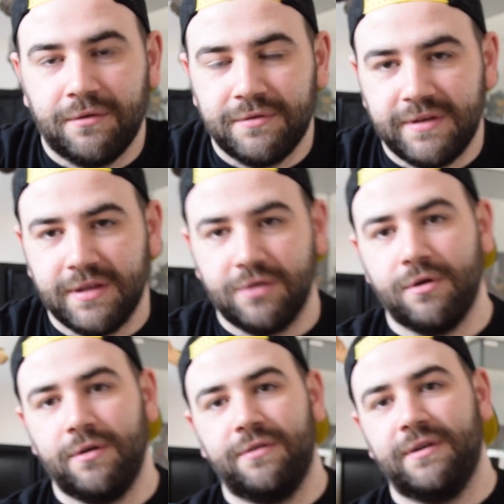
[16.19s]
Obviously the
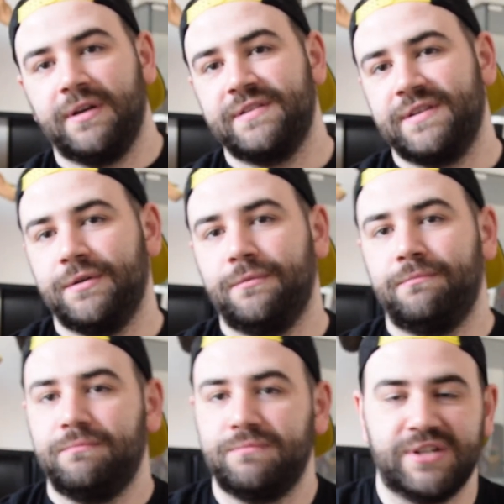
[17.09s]
corona thing is still
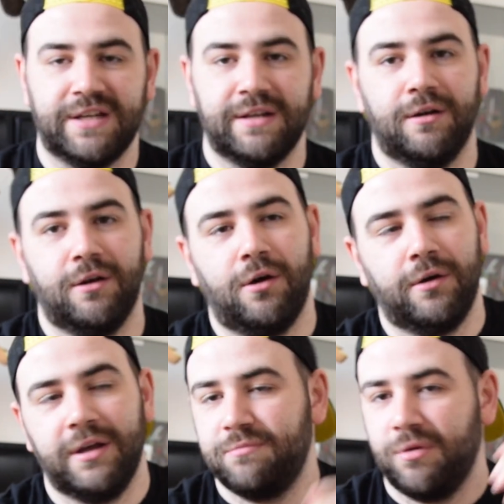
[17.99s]
ticking
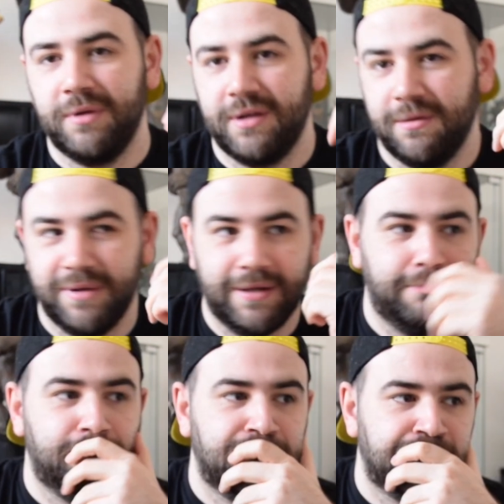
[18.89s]
along. It's probably going to be,